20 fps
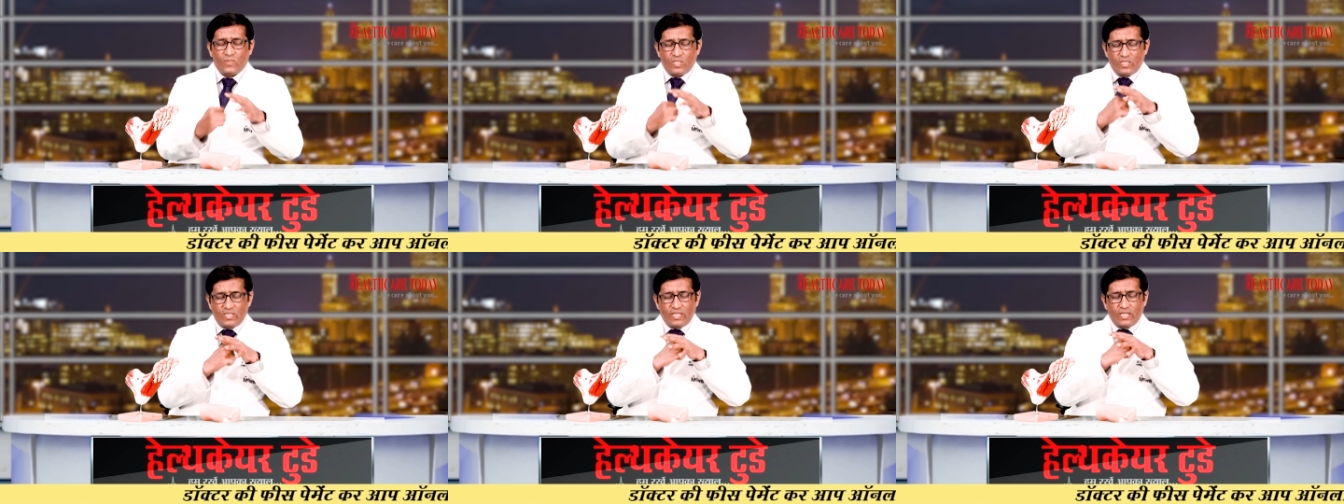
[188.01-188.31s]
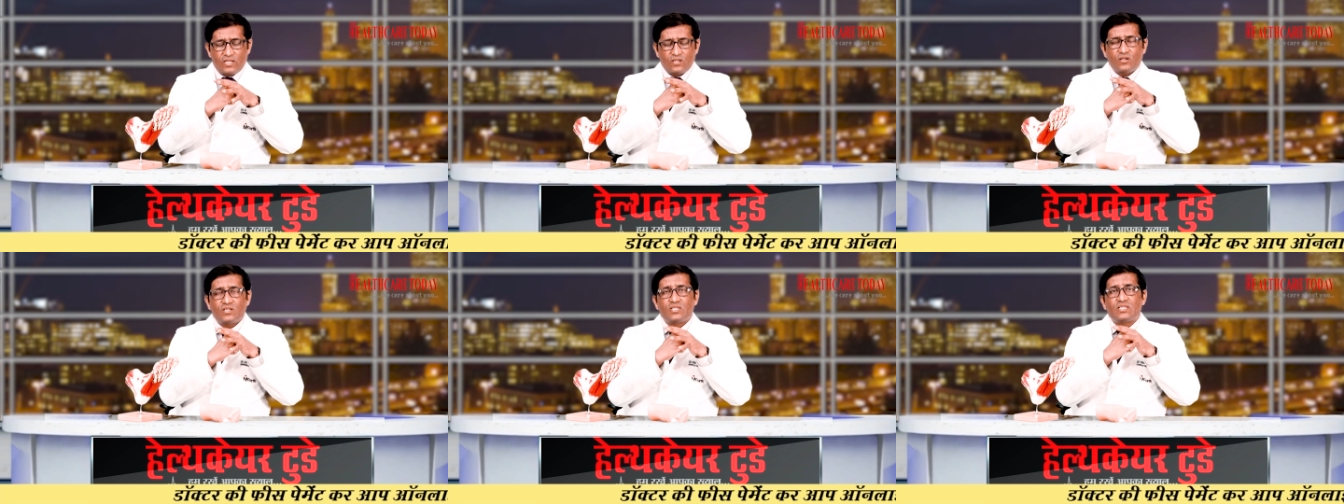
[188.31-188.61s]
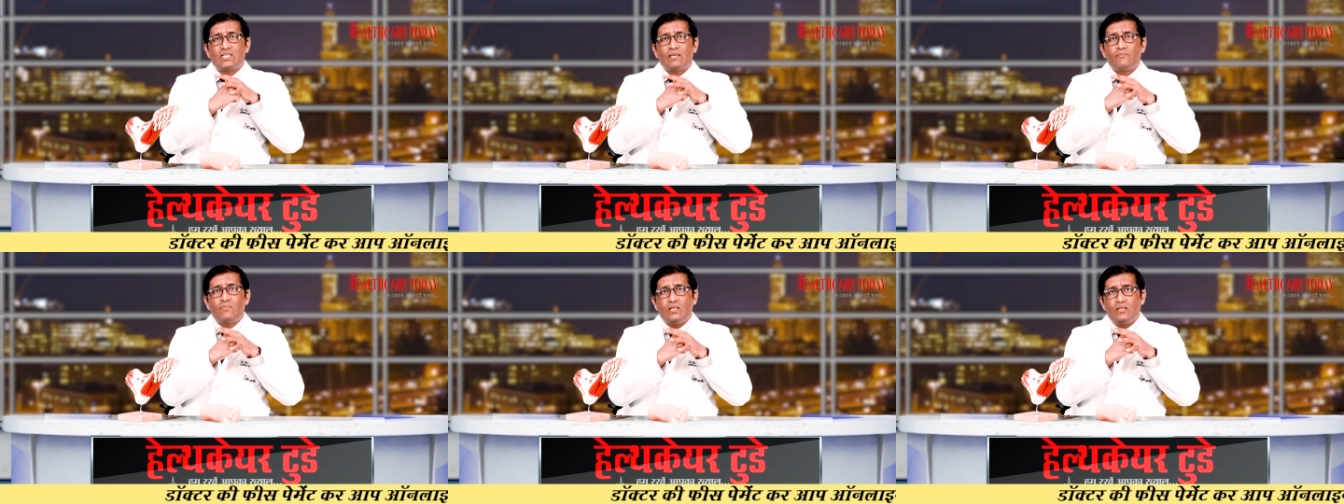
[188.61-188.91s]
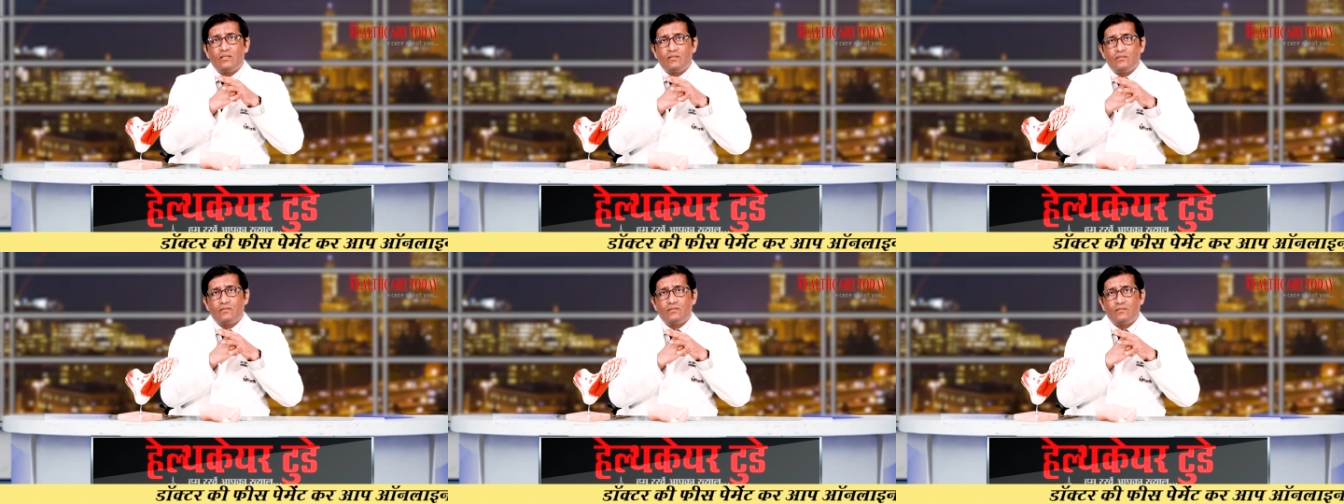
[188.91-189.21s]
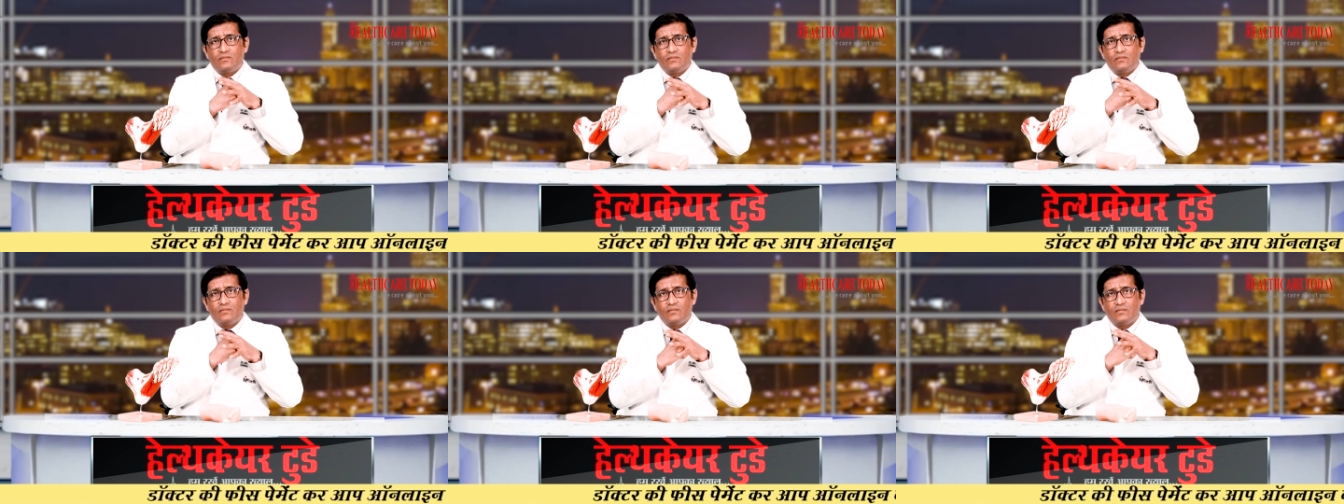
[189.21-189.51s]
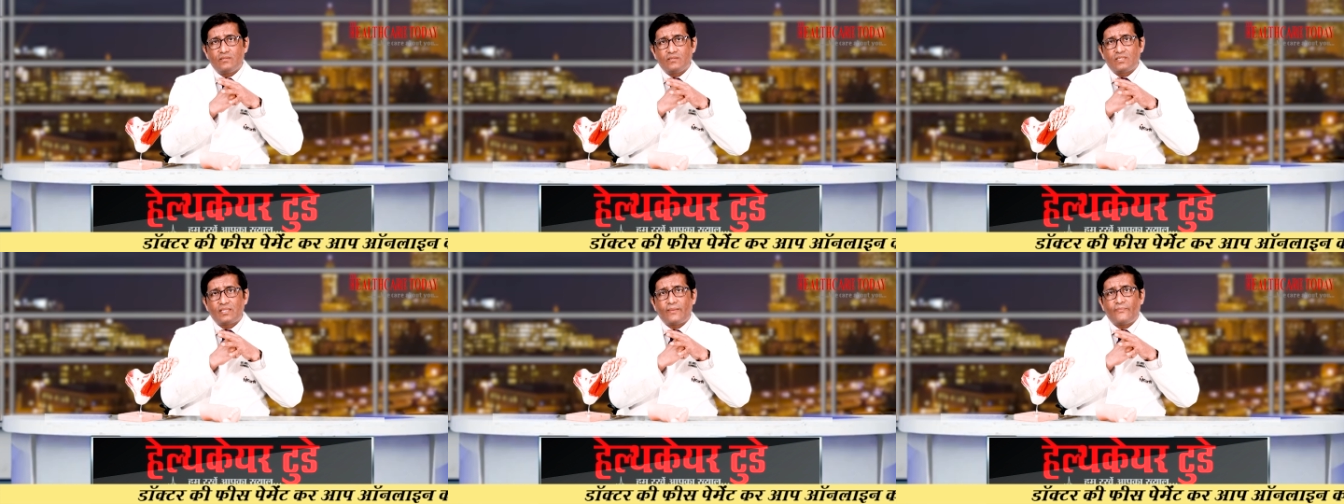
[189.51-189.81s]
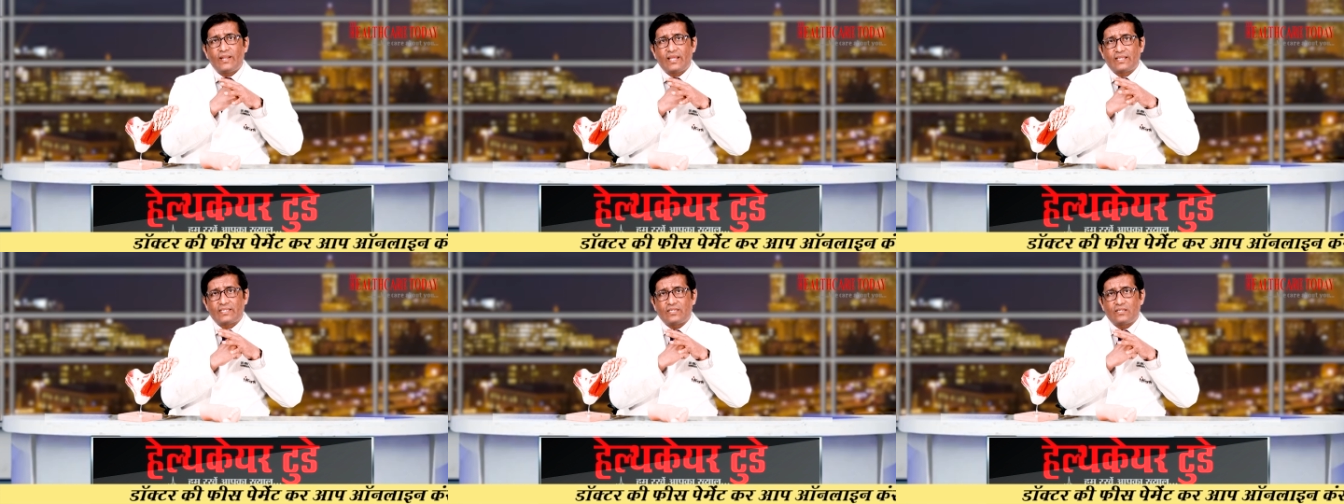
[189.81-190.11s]
They are not stable,
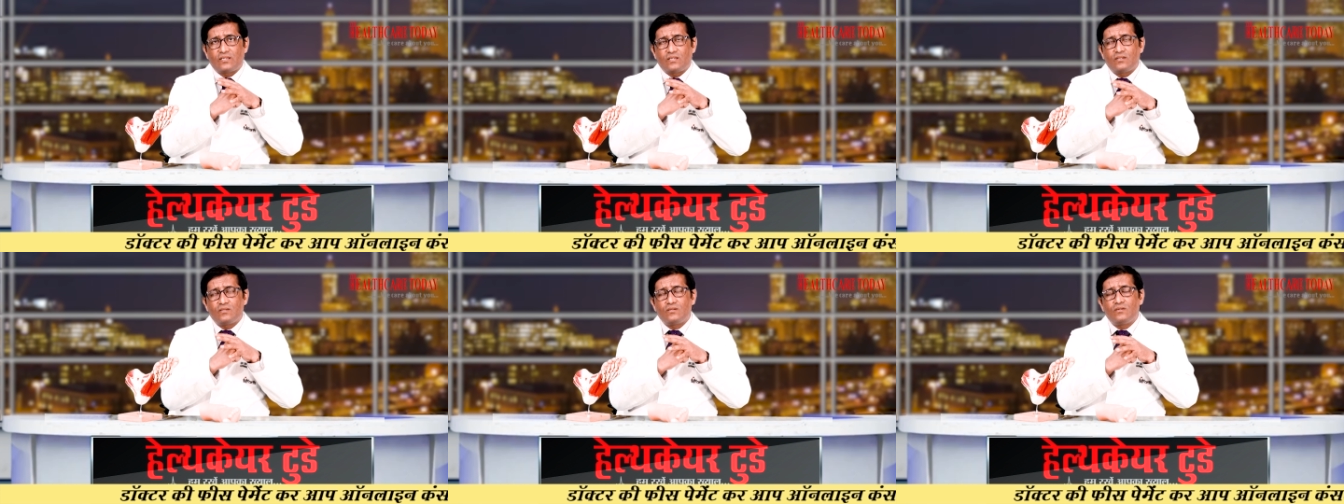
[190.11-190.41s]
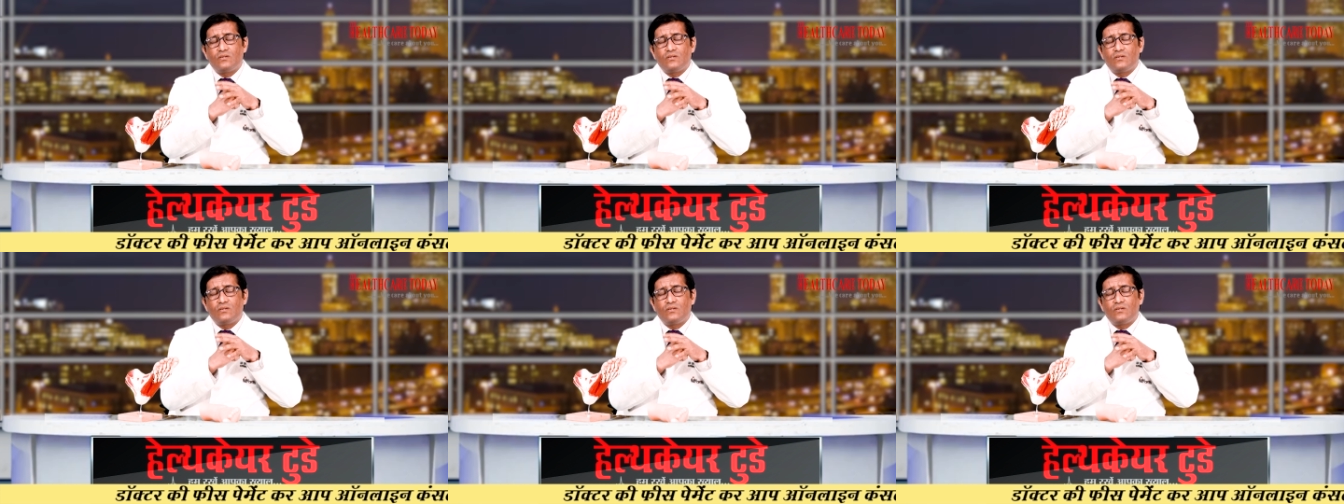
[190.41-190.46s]
subluxate.